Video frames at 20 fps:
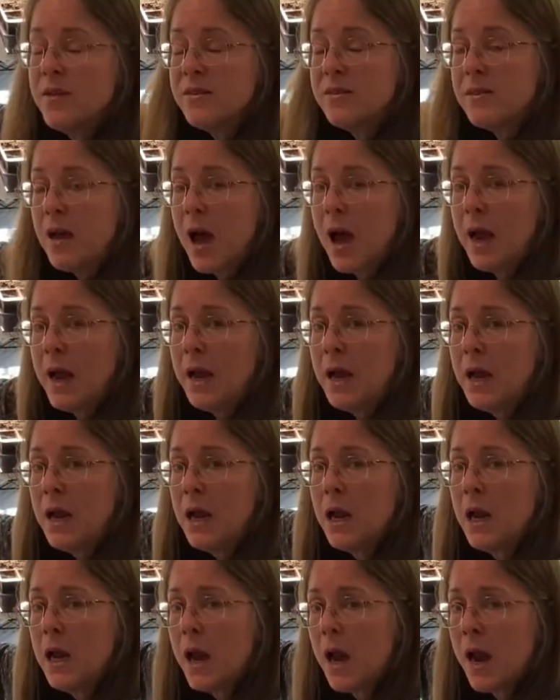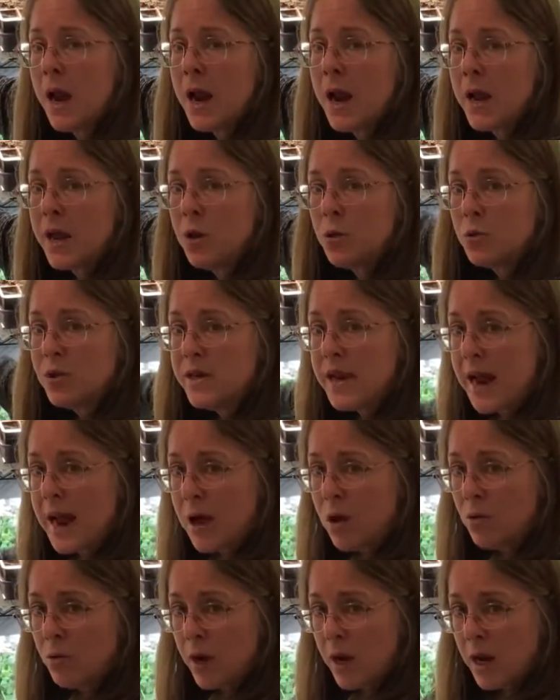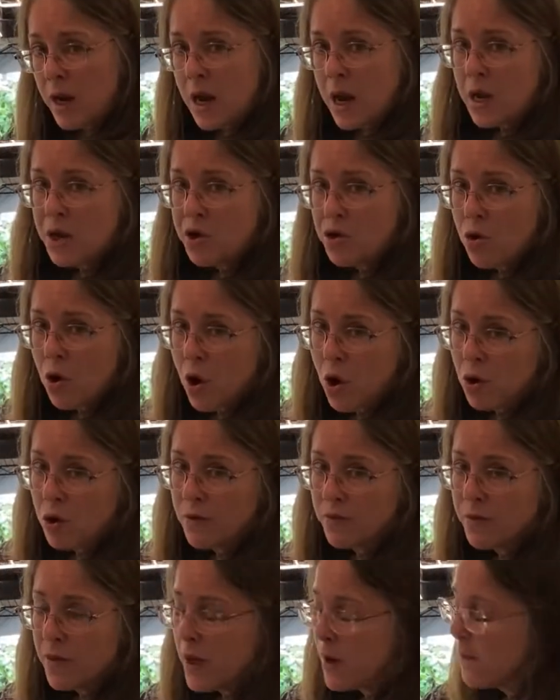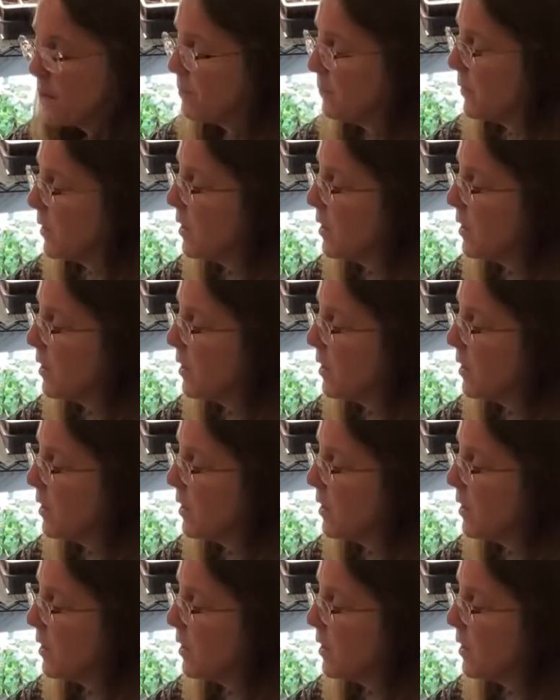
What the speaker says: side, and I go down and under all of them.